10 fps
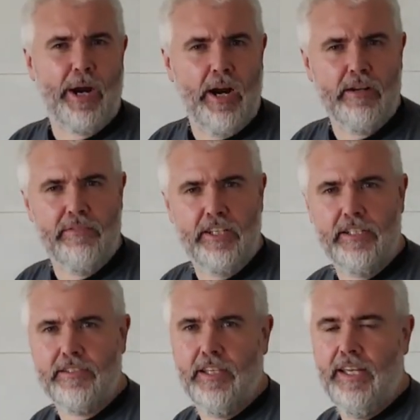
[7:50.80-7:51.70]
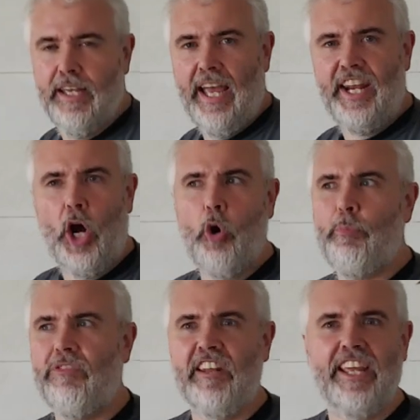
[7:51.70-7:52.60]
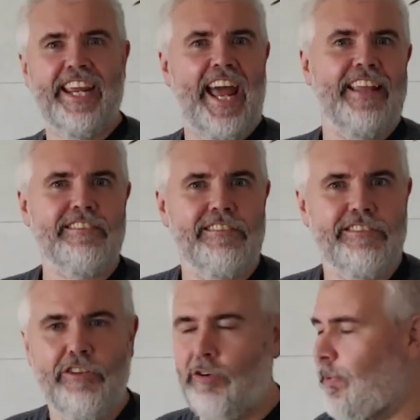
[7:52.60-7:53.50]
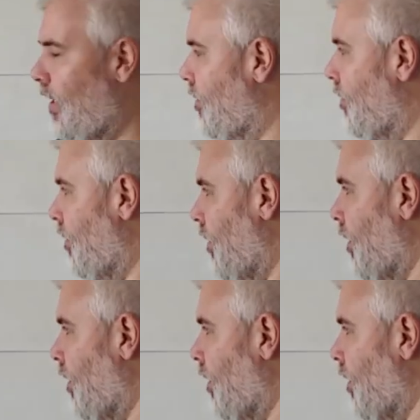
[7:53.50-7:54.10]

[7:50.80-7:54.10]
part of this, and hopefully it cancels the other part.